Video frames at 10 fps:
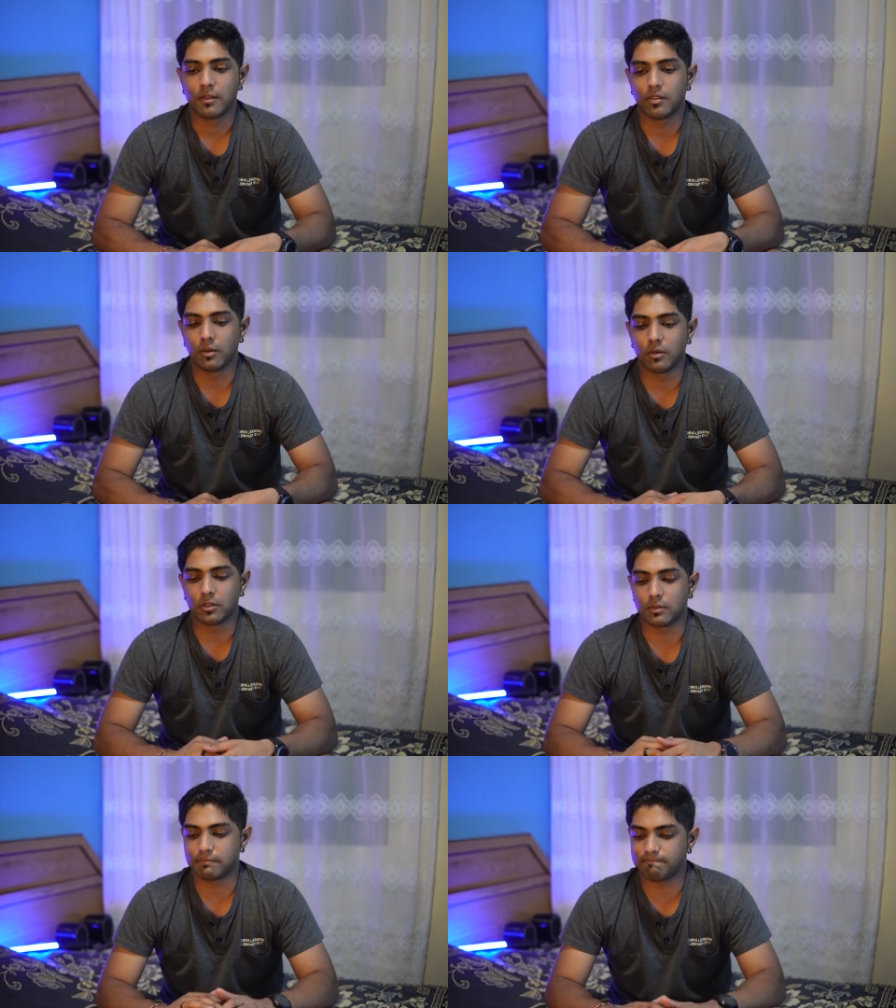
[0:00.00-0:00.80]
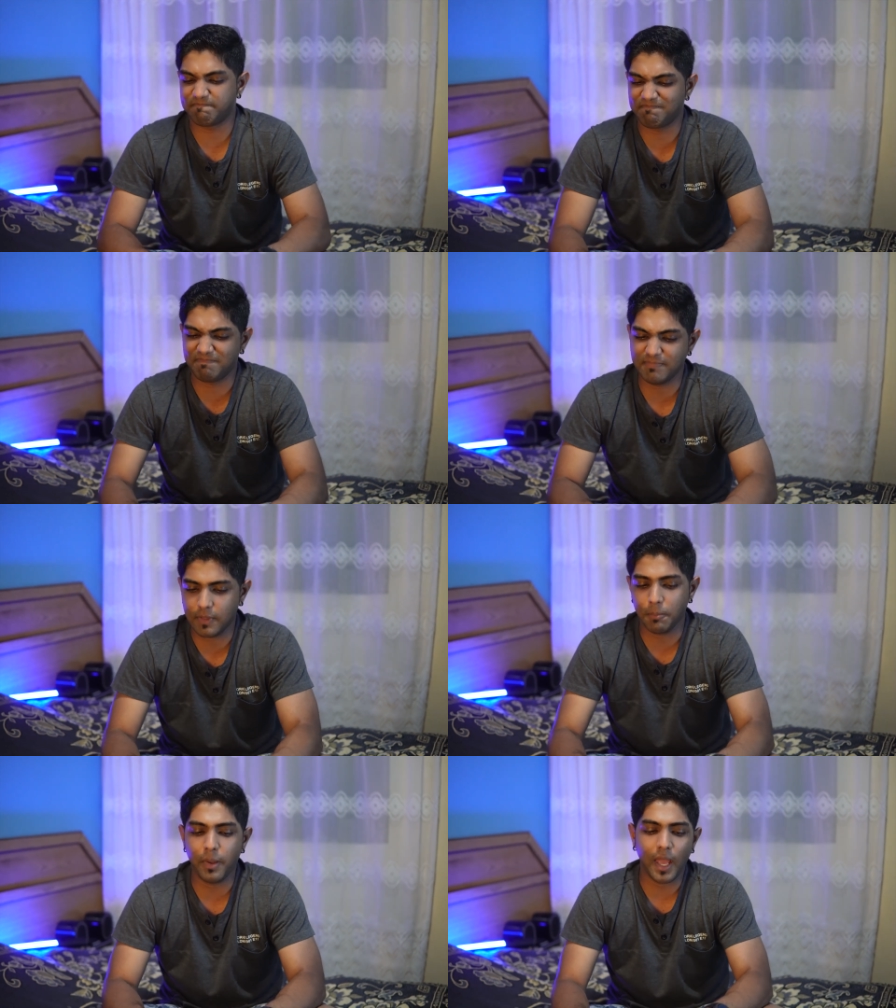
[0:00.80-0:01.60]
So
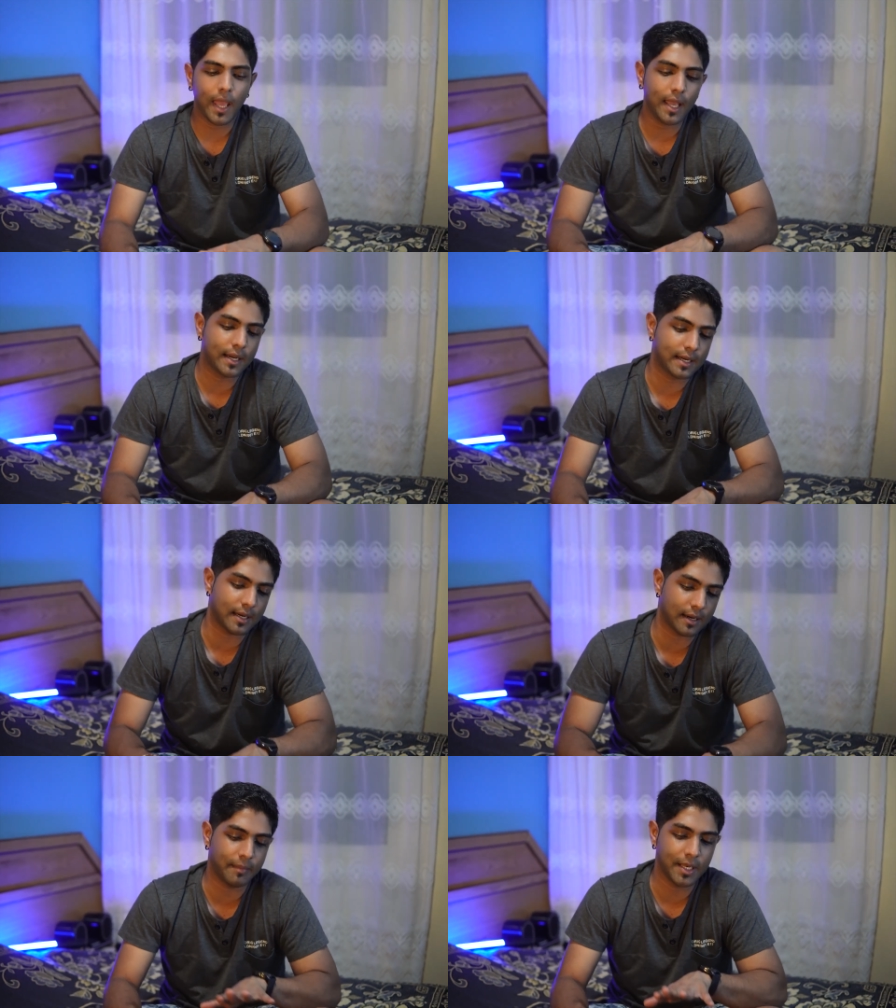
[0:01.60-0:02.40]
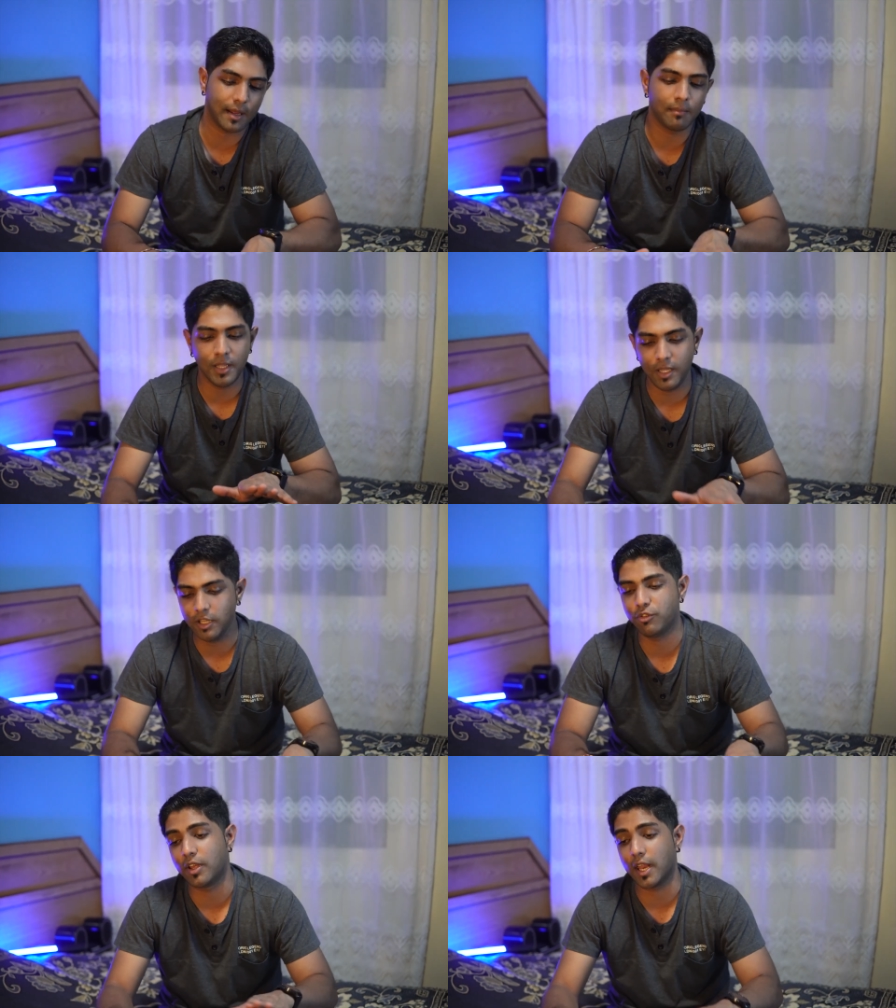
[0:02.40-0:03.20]
the bag, I mean, I'm
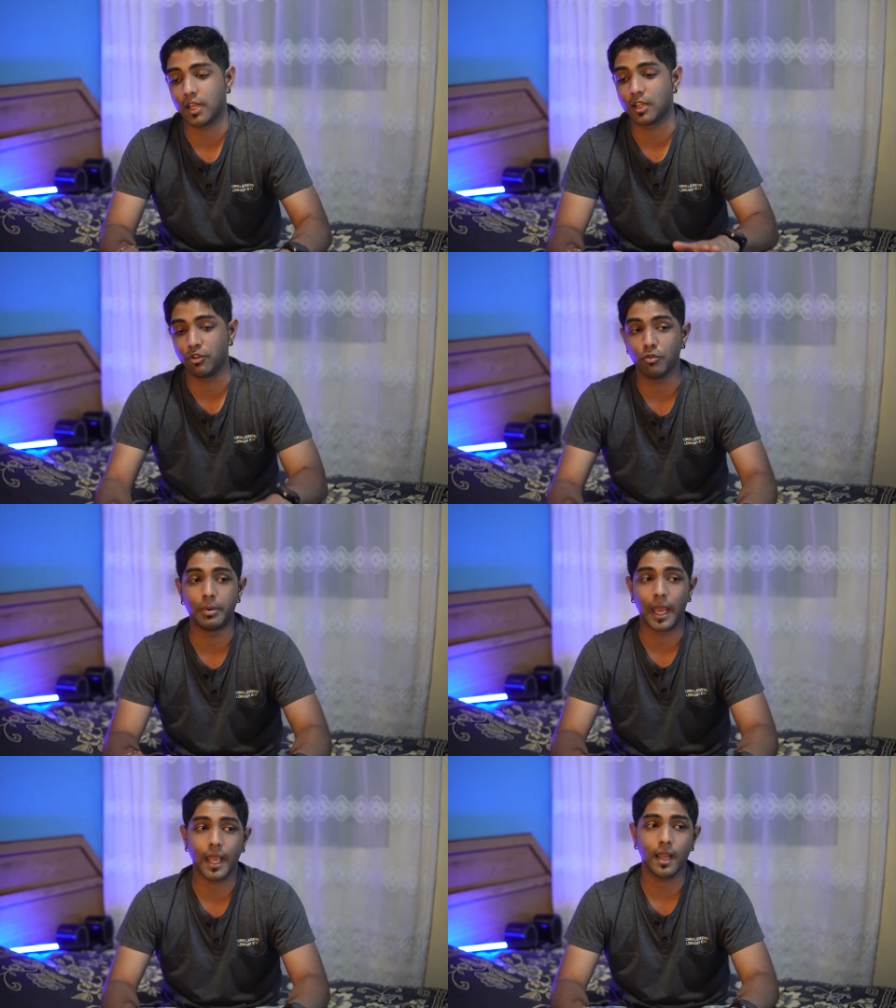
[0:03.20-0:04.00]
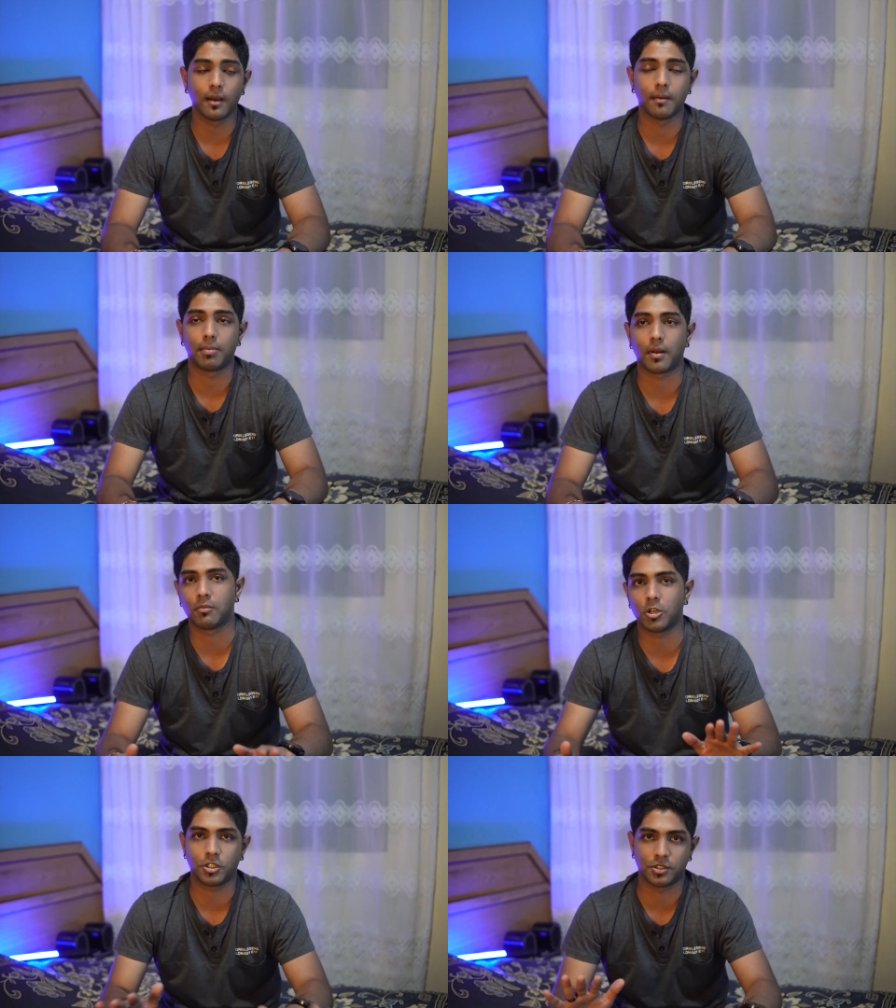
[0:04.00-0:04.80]
leaning to getting a new bag, but
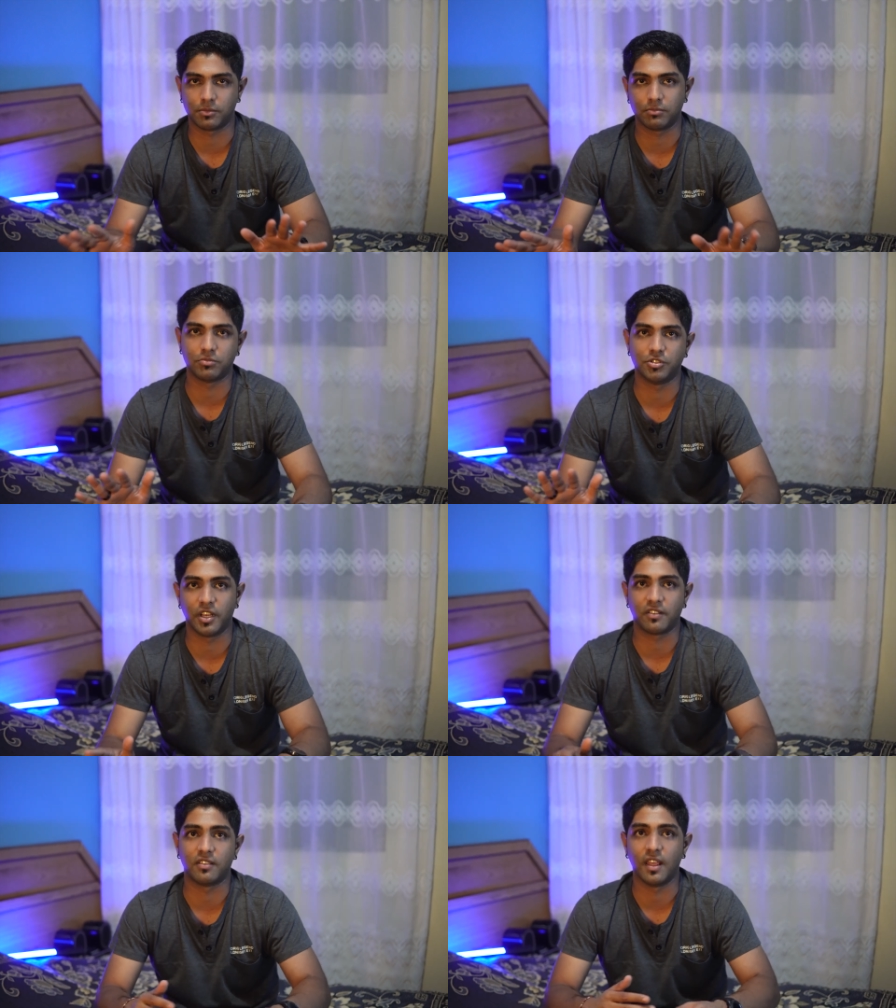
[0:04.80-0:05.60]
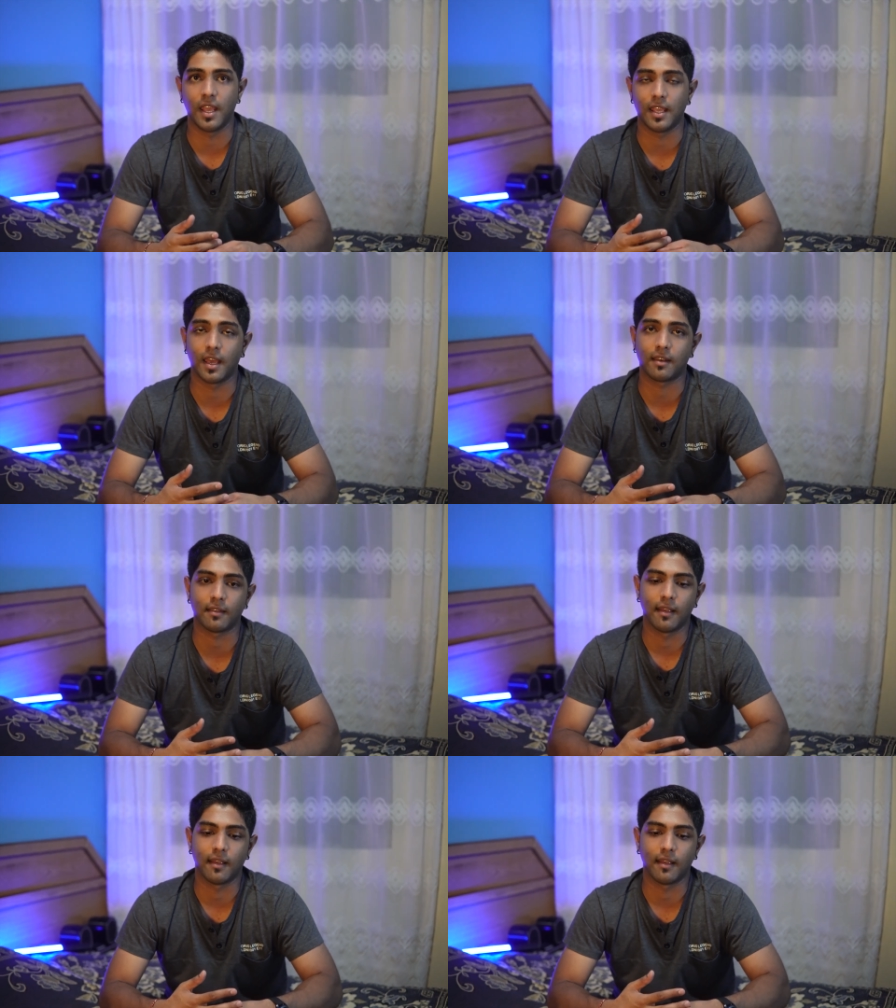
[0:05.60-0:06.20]
I'm not just there yet.